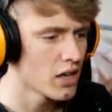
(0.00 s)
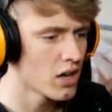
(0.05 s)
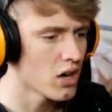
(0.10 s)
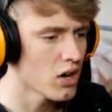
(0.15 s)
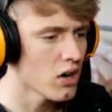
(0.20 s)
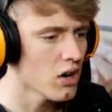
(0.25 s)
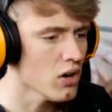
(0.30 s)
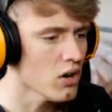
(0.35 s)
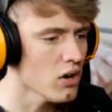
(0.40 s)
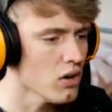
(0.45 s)

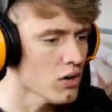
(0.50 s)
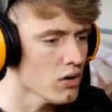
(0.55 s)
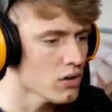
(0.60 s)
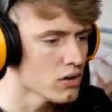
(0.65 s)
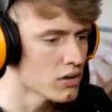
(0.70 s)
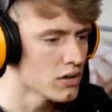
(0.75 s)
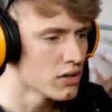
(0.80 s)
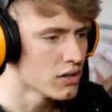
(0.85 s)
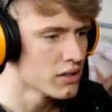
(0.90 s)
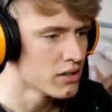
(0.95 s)

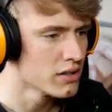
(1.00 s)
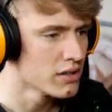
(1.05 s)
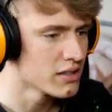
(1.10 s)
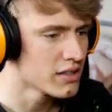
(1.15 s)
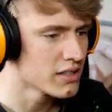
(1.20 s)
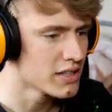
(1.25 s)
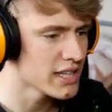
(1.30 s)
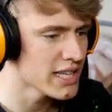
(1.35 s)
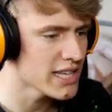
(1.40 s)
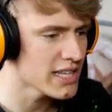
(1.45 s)
Oh.
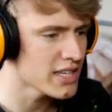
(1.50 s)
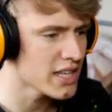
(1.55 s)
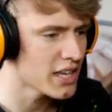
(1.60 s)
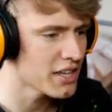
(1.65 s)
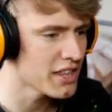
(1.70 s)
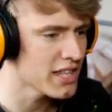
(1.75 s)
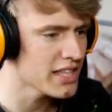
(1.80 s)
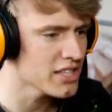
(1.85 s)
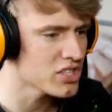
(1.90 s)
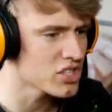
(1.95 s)
Are
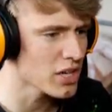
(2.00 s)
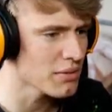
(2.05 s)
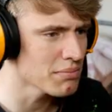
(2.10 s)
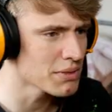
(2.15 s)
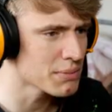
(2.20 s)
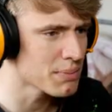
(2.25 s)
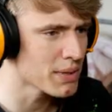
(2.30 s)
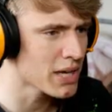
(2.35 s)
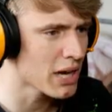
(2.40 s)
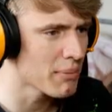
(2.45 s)
these
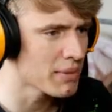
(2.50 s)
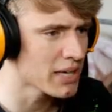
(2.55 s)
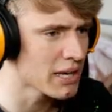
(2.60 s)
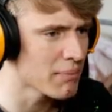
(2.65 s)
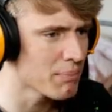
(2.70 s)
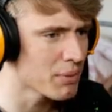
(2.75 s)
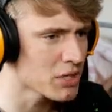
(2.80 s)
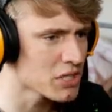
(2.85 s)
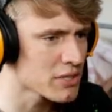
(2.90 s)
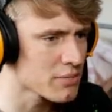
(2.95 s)
jumps becoming
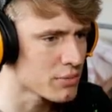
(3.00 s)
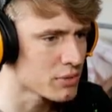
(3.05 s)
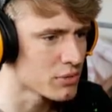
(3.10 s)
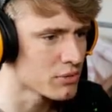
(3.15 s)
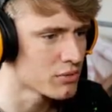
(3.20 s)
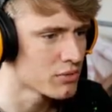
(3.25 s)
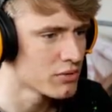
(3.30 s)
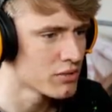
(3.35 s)
impossible?